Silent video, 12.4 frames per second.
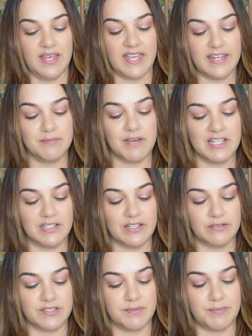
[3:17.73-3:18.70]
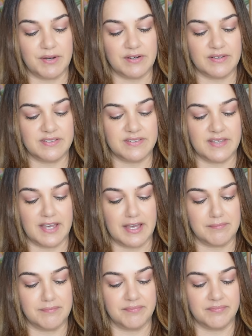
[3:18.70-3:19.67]
In my loyalty box,
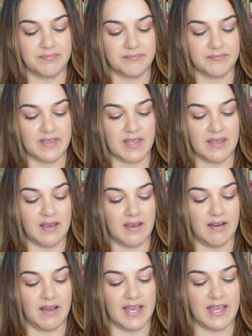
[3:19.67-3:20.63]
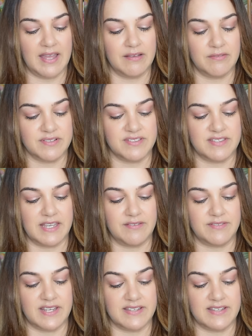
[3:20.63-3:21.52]
I received